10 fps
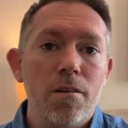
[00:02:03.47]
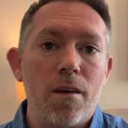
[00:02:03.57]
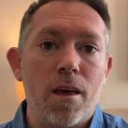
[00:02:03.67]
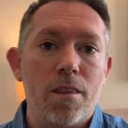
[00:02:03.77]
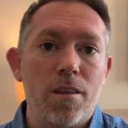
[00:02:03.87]

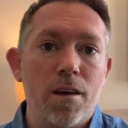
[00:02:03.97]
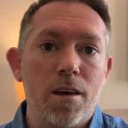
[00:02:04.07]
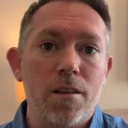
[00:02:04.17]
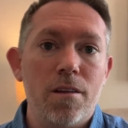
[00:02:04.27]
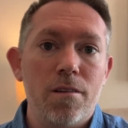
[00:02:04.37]
and
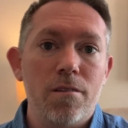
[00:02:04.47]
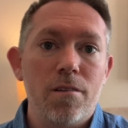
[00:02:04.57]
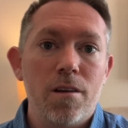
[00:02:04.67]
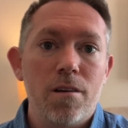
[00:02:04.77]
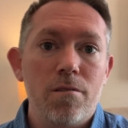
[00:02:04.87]
then
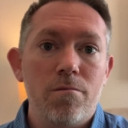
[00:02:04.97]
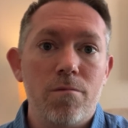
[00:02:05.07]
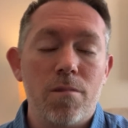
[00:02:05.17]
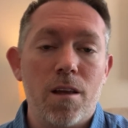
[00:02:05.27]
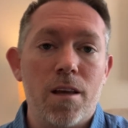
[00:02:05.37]

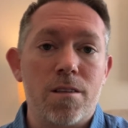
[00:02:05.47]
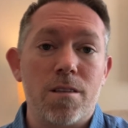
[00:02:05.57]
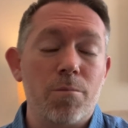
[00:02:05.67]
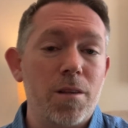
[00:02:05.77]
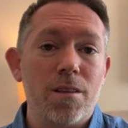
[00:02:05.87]
it's
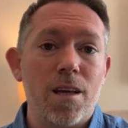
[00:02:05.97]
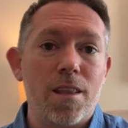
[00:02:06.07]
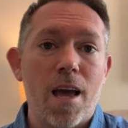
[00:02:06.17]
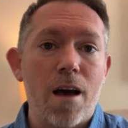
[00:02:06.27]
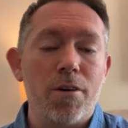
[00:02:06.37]
something that
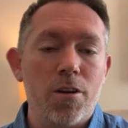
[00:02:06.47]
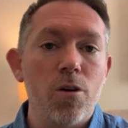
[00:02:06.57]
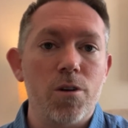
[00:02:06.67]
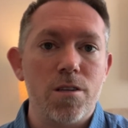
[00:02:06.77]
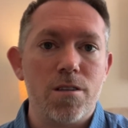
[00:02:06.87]
they haven't
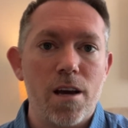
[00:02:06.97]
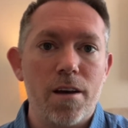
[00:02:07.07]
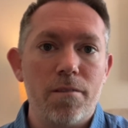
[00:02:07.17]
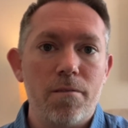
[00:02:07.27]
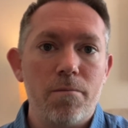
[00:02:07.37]
noticed
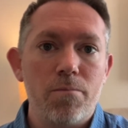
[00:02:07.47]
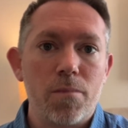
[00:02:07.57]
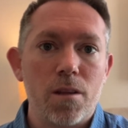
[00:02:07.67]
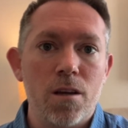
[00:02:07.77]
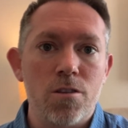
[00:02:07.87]
yet.
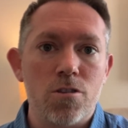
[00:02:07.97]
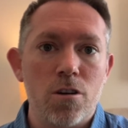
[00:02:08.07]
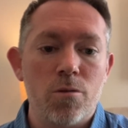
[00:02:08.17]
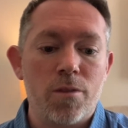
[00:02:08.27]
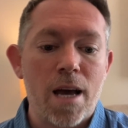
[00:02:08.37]
And
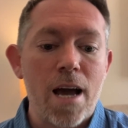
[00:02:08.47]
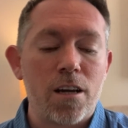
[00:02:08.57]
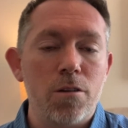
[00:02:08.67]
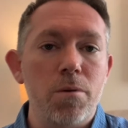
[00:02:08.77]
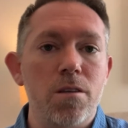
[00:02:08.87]
so that
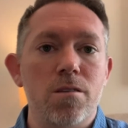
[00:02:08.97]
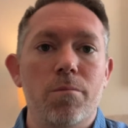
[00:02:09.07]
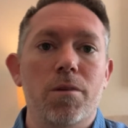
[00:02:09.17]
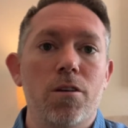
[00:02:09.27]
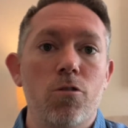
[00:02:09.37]
could be
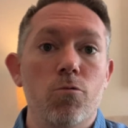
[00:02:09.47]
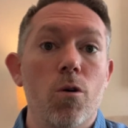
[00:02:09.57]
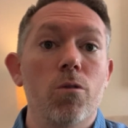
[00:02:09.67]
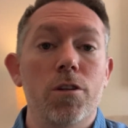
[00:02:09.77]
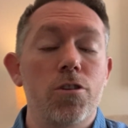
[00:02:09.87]
something you
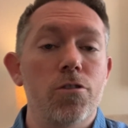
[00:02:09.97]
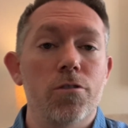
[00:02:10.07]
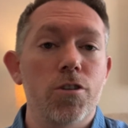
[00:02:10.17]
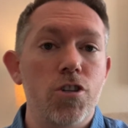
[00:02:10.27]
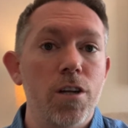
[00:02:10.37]
roll into
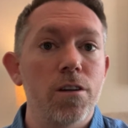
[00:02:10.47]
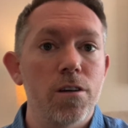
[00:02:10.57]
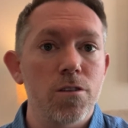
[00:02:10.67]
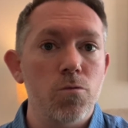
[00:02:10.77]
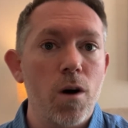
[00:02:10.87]
your agenda
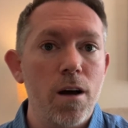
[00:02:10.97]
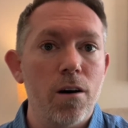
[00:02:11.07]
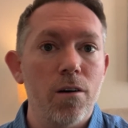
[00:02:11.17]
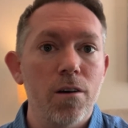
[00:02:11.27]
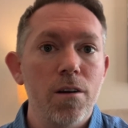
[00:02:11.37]
as
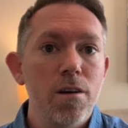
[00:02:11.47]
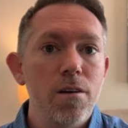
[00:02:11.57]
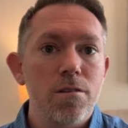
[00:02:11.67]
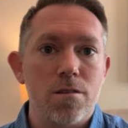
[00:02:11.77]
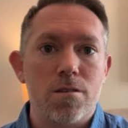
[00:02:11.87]
well,
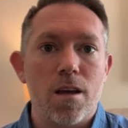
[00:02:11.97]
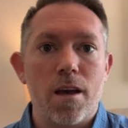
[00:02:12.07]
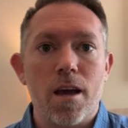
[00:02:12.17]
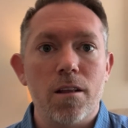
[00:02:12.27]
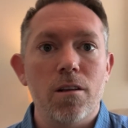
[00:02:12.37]
to say,
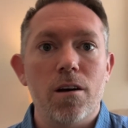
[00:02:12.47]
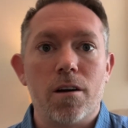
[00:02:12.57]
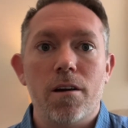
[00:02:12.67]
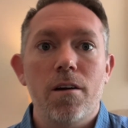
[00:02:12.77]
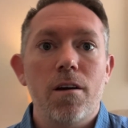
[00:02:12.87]
hey,
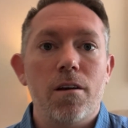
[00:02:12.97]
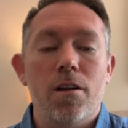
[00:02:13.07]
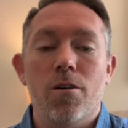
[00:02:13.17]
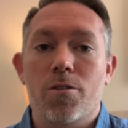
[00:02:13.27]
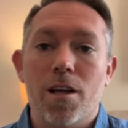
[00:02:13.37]
look,
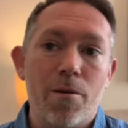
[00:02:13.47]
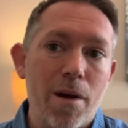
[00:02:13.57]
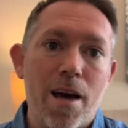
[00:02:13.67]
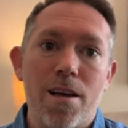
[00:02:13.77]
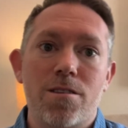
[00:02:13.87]
then I'm going to
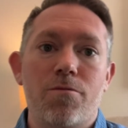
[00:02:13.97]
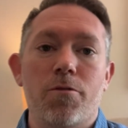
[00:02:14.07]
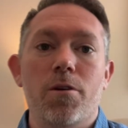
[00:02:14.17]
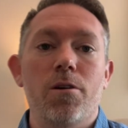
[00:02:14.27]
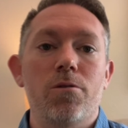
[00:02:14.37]
ask
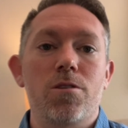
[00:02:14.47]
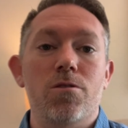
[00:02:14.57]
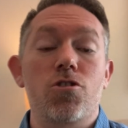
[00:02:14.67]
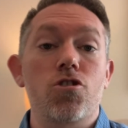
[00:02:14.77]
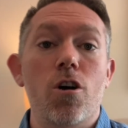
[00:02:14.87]
for you to
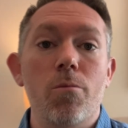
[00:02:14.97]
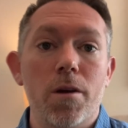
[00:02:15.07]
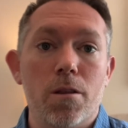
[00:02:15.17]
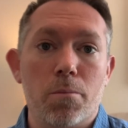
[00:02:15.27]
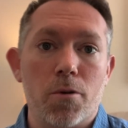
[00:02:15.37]
show
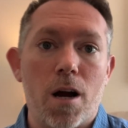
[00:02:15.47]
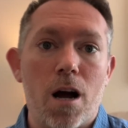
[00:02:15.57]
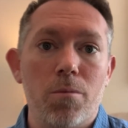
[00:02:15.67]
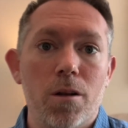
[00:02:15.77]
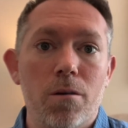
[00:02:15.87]
me the
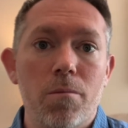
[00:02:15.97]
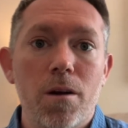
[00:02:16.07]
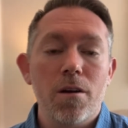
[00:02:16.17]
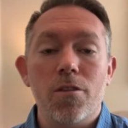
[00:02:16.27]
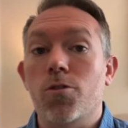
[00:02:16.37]
problem.
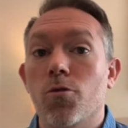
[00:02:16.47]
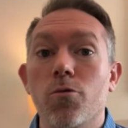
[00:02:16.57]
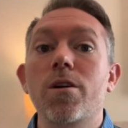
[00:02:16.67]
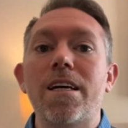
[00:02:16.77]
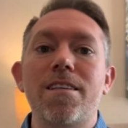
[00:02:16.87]
The
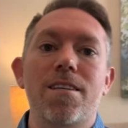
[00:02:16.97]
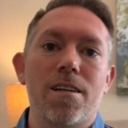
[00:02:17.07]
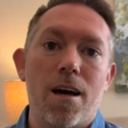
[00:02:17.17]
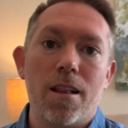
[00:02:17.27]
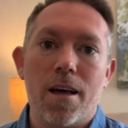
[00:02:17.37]

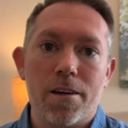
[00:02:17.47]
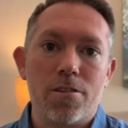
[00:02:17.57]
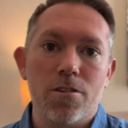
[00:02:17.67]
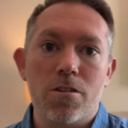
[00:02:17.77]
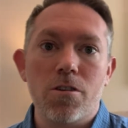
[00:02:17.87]
reason I like
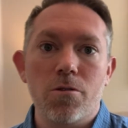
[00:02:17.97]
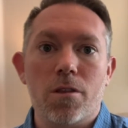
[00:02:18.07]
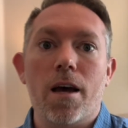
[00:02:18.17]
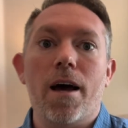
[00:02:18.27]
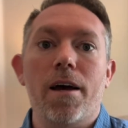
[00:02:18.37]
to do
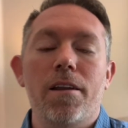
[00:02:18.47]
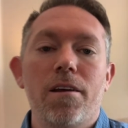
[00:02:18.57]
that